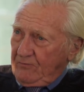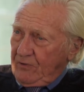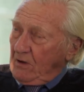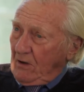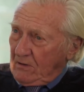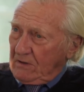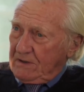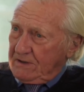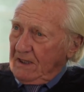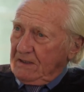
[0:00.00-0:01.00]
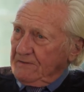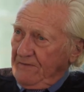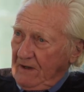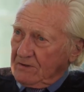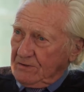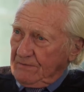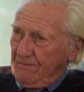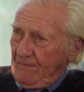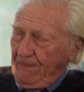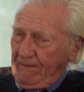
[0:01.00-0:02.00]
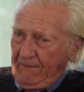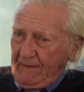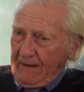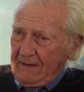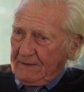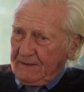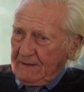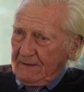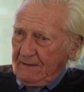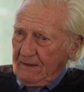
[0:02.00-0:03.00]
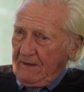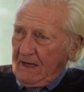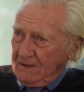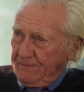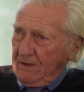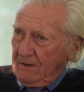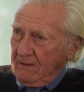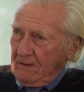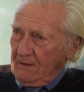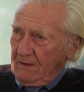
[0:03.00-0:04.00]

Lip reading: prolonged dissatisfaction. And there has been.